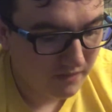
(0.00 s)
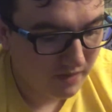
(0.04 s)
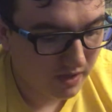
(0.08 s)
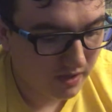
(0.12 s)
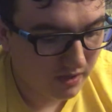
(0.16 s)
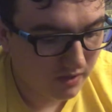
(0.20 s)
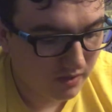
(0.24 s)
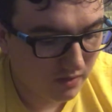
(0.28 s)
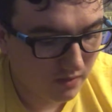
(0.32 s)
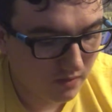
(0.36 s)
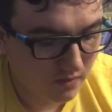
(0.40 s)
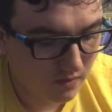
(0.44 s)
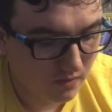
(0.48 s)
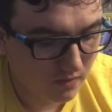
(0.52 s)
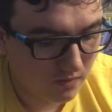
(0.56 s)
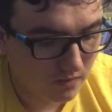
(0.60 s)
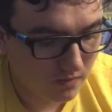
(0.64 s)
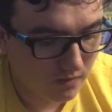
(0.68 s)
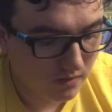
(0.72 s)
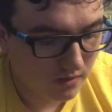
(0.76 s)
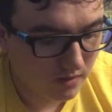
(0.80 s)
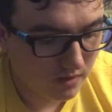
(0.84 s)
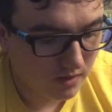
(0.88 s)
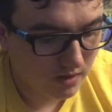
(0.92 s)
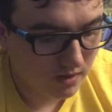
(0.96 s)
So,
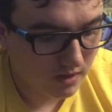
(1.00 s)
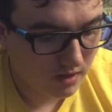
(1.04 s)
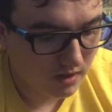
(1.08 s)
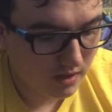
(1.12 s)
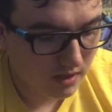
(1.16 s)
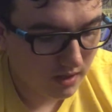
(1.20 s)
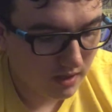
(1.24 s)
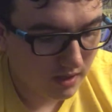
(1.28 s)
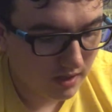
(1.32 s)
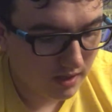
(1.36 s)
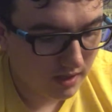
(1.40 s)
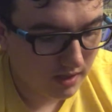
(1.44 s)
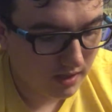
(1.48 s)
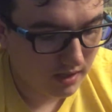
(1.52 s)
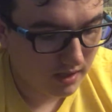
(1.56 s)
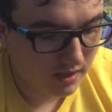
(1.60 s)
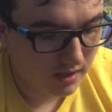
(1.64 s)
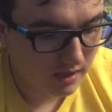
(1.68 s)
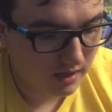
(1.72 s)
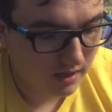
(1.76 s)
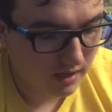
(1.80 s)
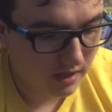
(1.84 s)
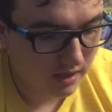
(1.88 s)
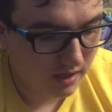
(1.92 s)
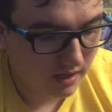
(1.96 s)

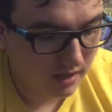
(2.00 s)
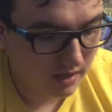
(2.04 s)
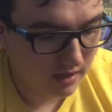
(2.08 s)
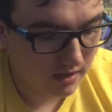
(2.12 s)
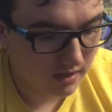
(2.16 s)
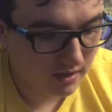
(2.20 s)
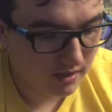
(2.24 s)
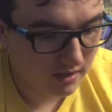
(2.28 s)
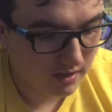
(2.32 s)
yeah.